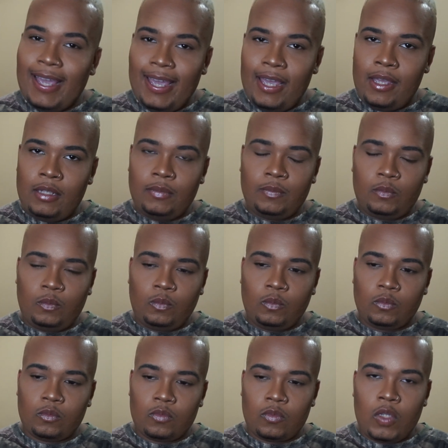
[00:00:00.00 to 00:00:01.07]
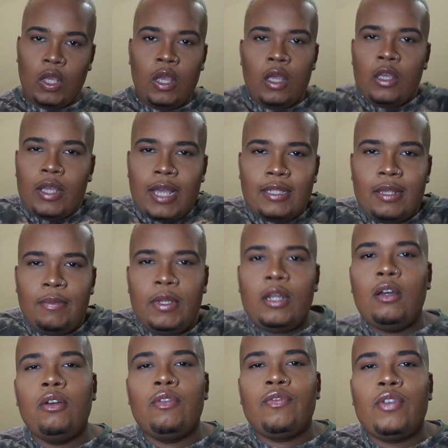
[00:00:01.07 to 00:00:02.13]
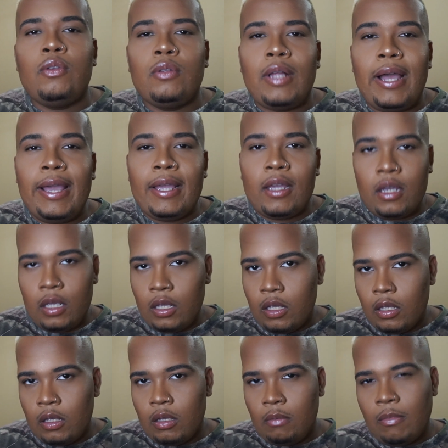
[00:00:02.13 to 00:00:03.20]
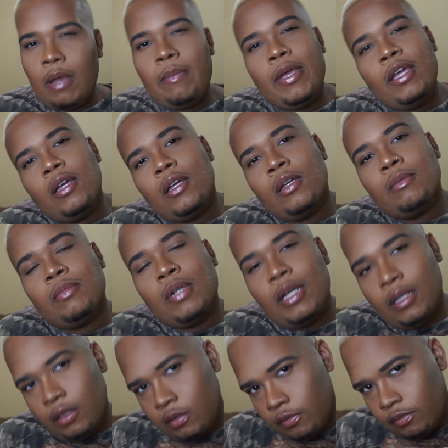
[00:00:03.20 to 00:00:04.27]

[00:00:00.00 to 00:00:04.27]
And you guys let me know if you like my makeup. Like,